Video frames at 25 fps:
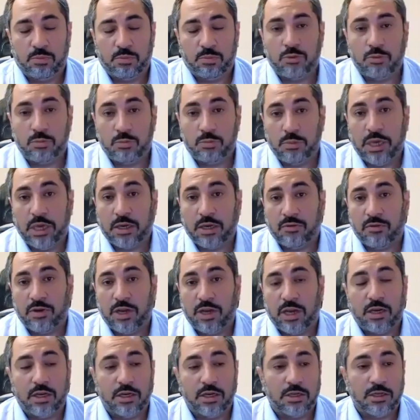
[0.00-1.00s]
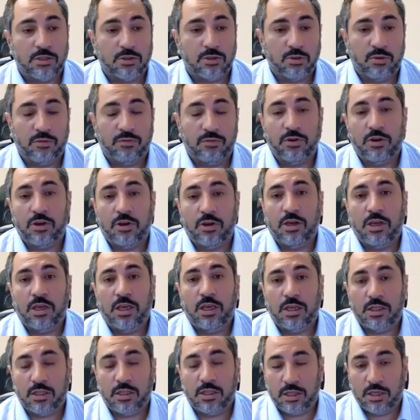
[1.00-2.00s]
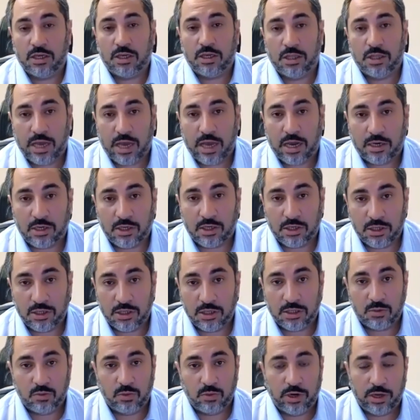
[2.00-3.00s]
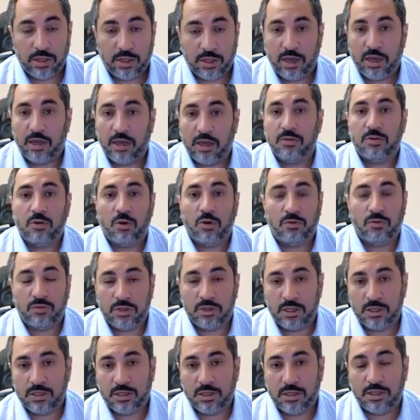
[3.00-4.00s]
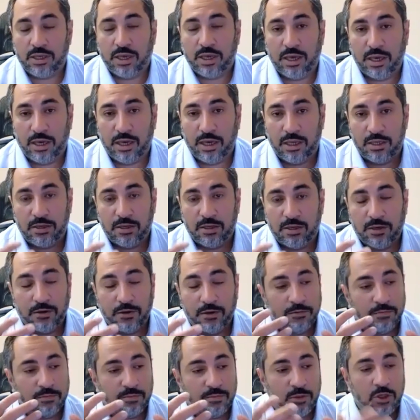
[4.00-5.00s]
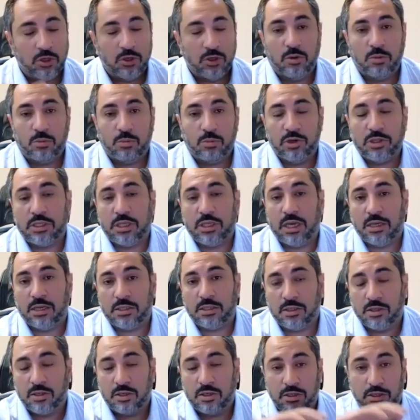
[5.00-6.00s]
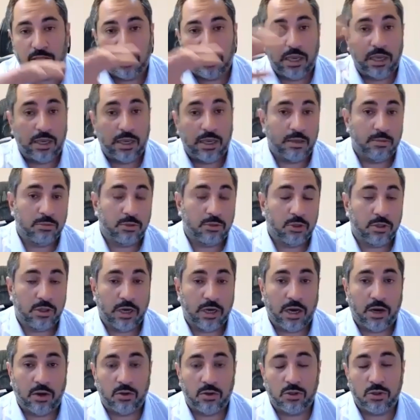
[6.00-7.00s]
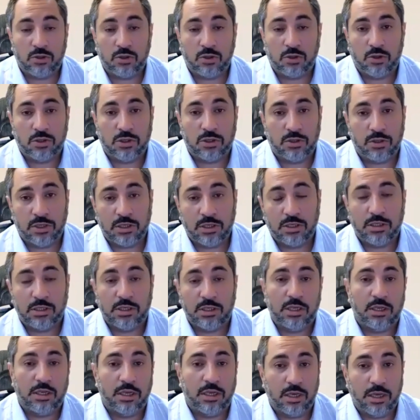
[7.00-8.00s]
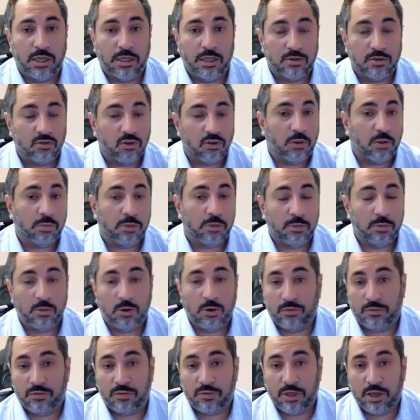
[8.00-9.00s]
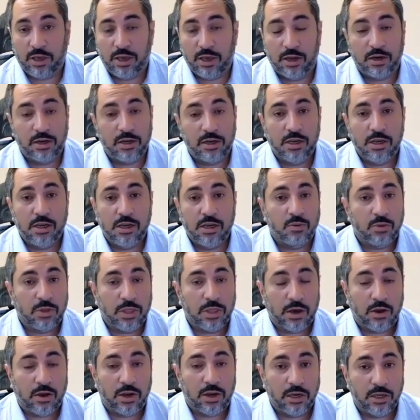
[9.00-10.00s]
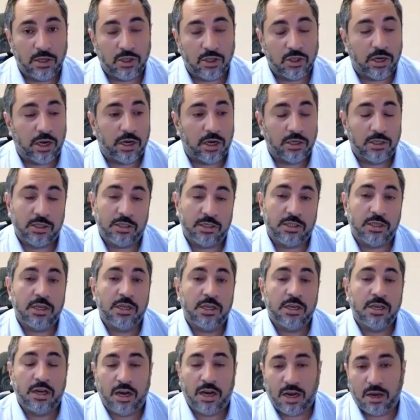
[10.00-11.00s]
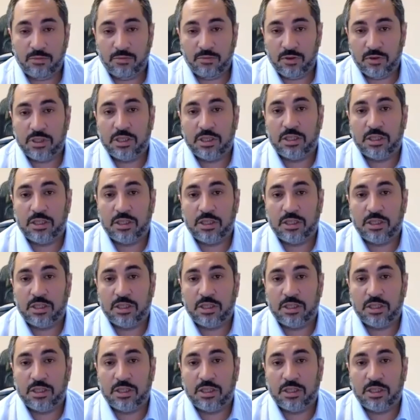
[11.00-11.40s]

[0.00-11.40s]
make records of illegal actions where they unlawfully detain, protesters, take them to the outskirts of the city and drop them off there without any charges. Obviously, the